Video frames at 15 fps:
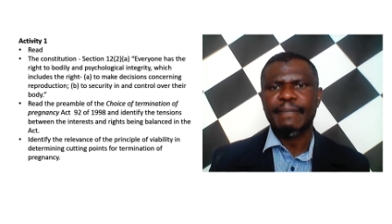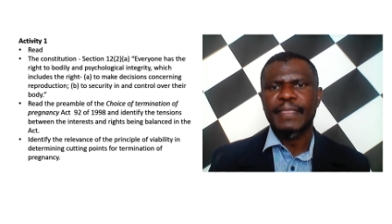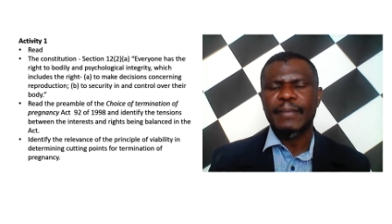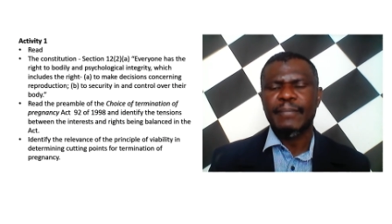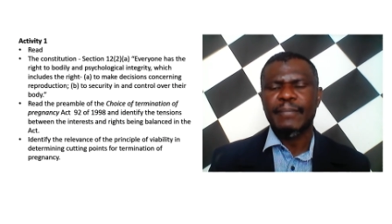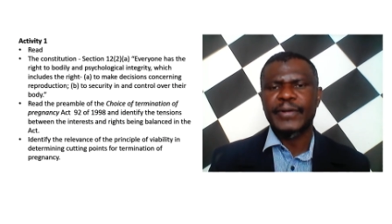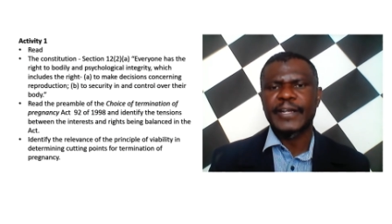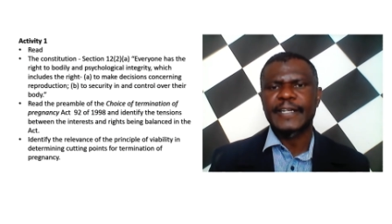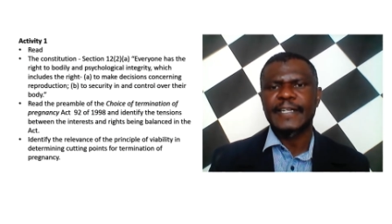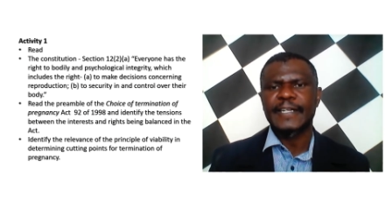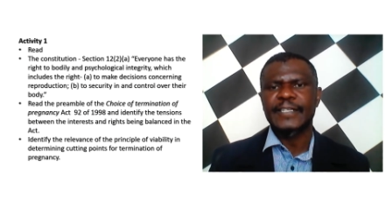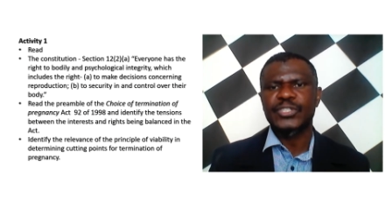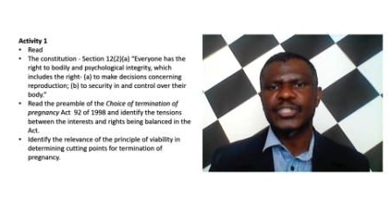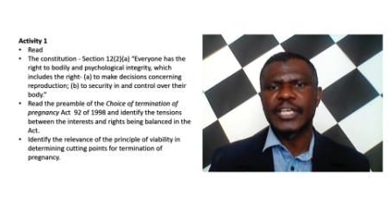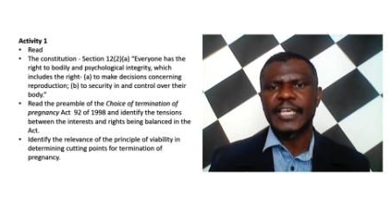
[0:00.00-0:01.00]

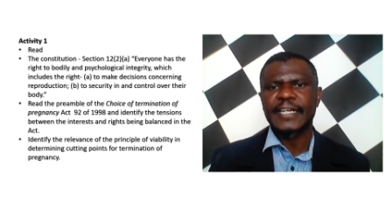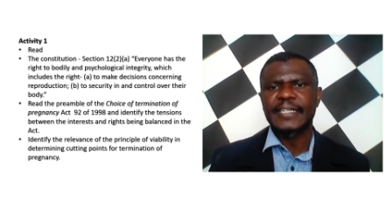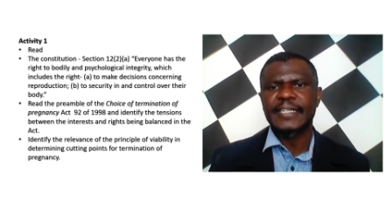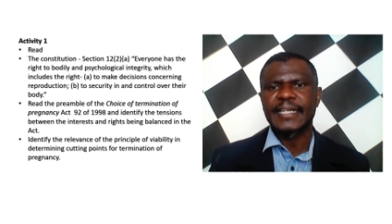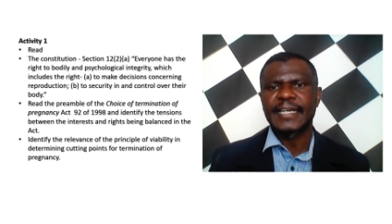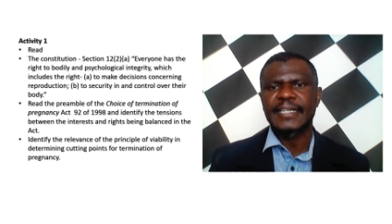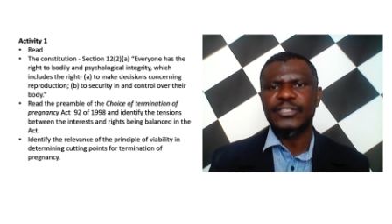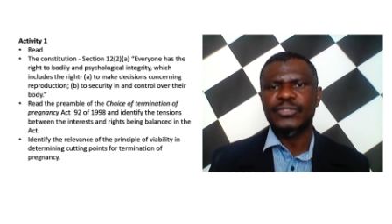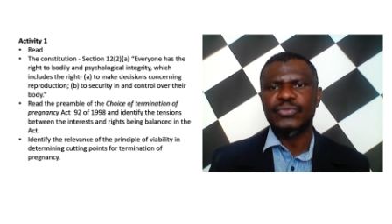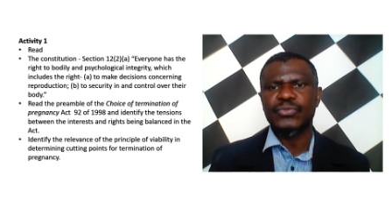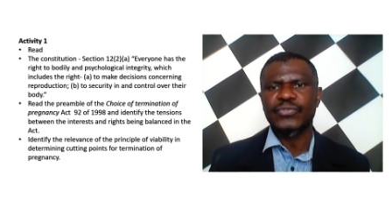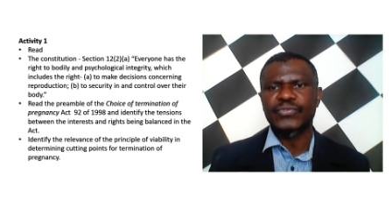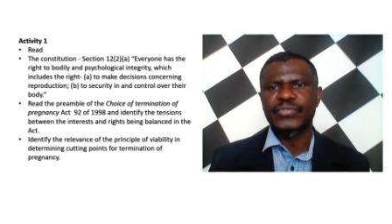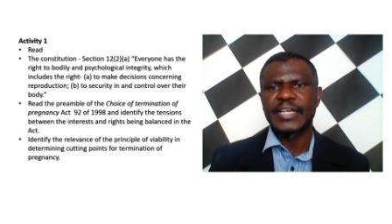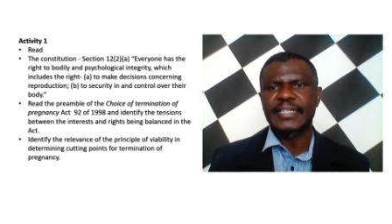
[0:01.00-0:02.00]
Pregnancy Act 92
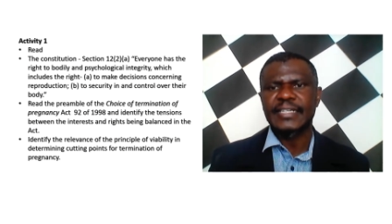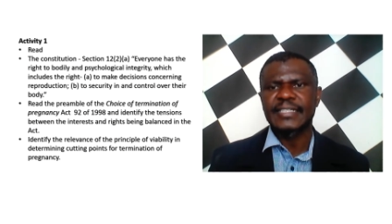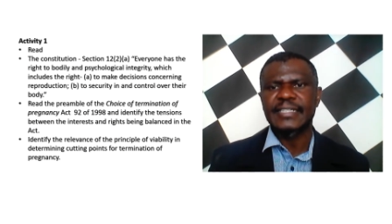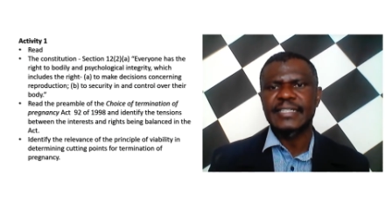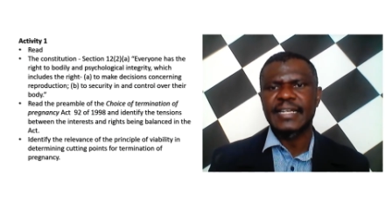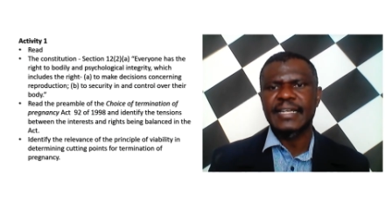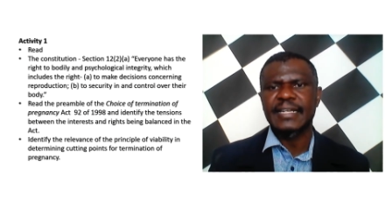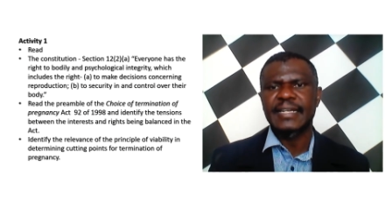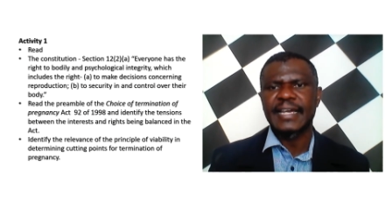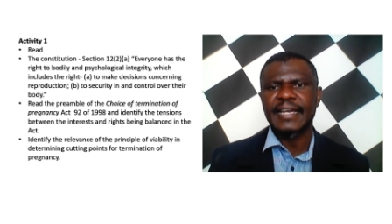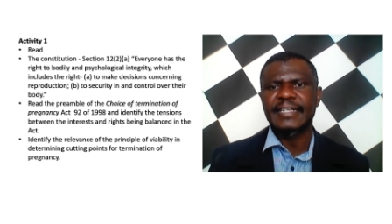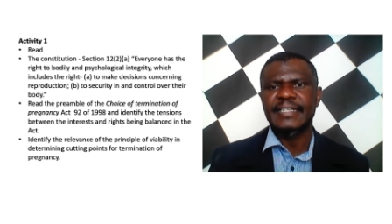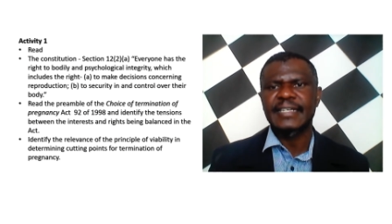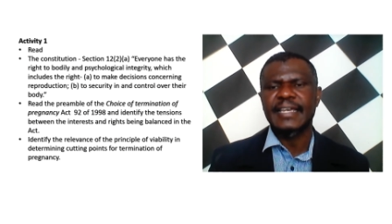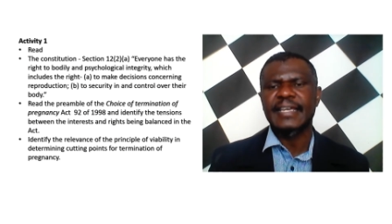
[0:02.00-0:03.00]
of
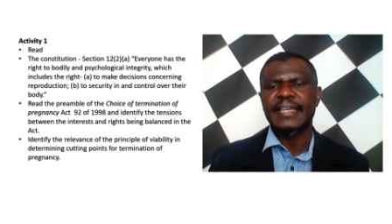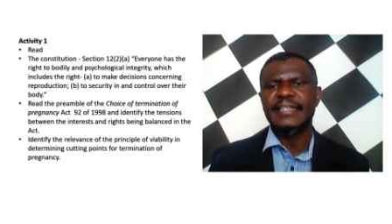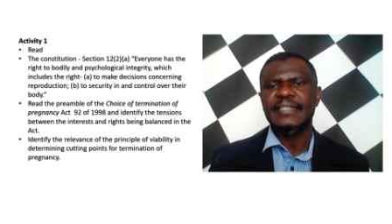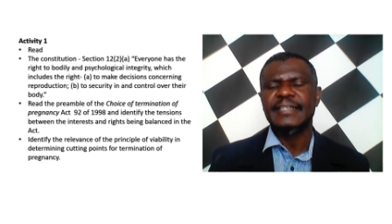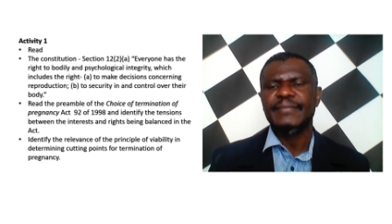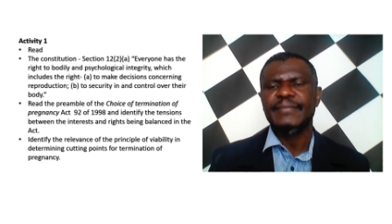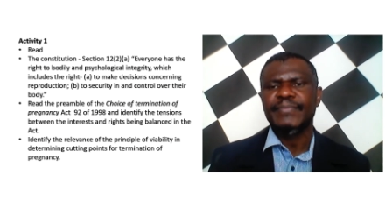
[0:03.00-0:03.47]
1998,